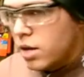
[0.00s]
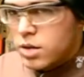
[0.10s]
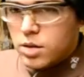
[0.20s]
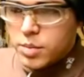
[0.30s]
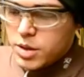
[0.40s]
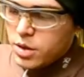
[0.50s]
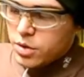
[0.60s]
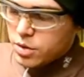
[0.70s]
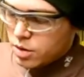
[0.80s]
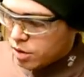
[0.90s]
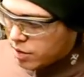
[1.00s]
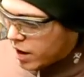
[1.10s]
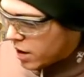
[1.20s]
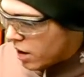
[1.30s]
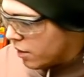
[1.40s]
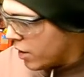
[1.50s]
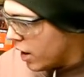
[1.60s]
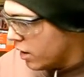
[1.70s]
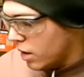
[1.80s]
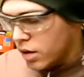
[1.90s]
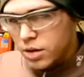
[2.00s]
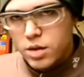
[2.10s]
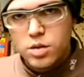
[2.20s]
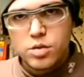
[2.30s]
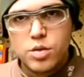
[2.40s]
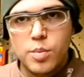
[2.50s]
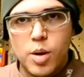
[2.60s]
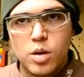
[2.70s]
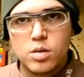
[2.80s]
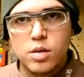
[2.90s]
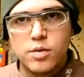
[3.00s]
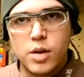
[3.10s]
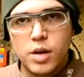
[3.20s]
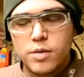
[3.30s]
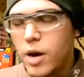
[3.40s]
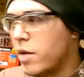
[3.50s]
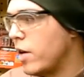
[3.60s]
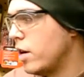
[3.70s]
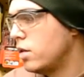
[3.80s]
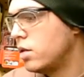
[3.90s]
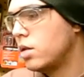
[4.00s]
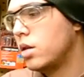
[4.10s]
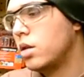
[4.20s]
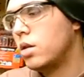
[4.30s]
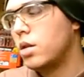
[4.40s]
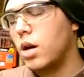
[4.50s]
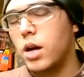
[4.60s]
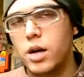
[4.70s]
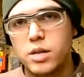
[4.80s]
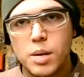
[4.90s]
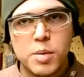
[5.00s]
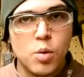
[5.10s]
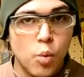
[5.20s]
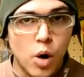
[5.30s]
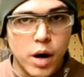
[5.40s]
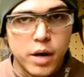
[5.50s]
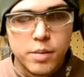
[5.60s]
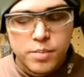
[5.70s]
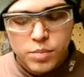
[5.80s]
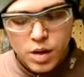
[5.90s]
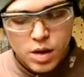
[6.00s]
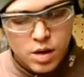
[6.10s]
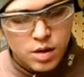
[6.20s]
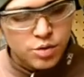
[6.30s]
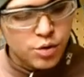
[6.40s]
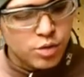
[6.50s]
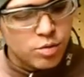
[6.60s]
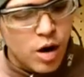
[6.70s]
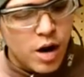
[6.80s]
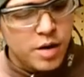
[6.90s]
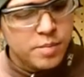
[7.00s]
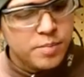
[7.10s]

some materials already. I've got, uh, these are two bars of uh, 5 8 uh, W1 drill rod.